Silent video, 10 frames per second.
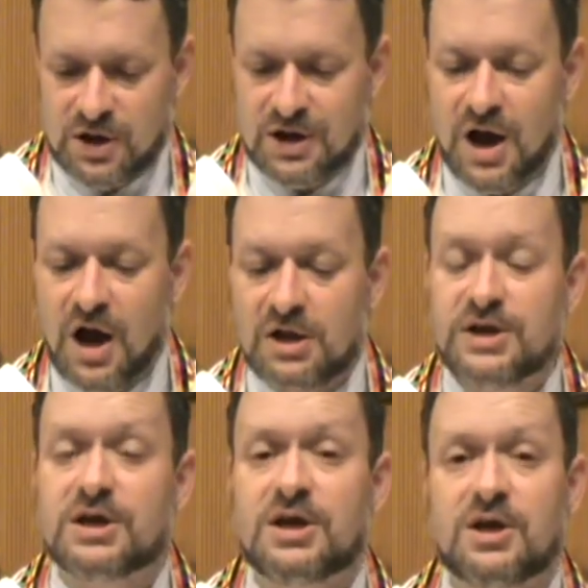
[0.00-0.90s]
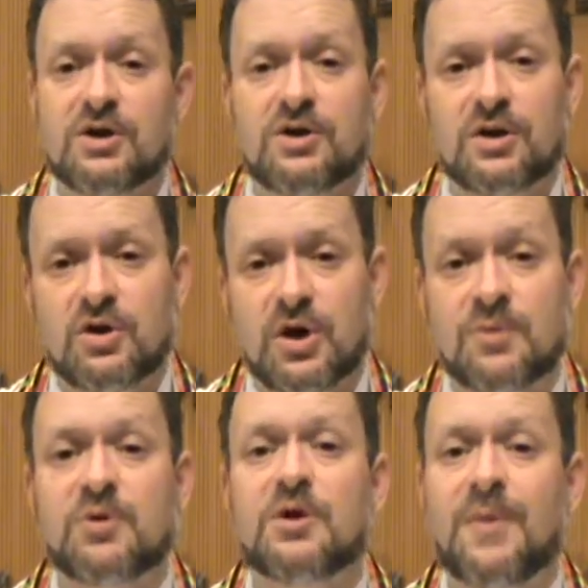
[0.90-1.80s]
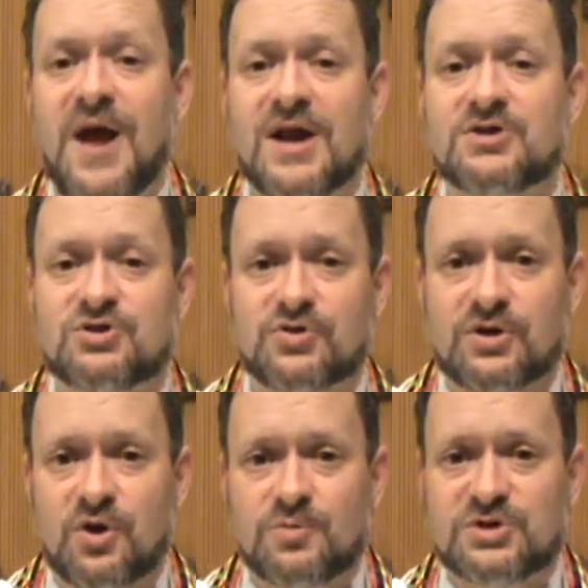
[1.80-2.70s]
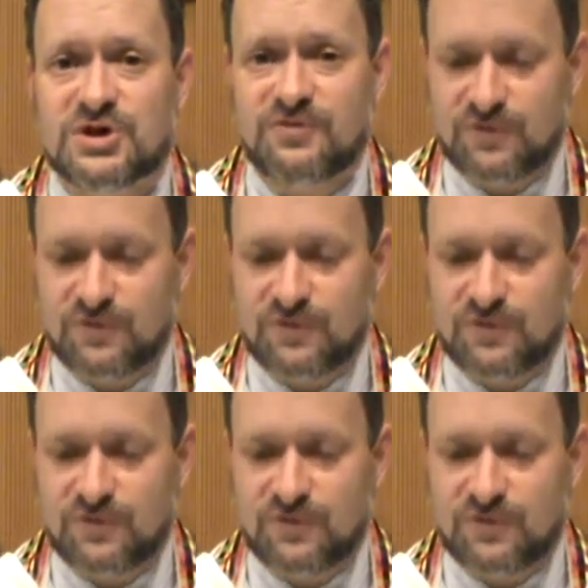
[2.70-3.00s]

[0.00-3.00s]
A colleague here had been a pastor in Homestead,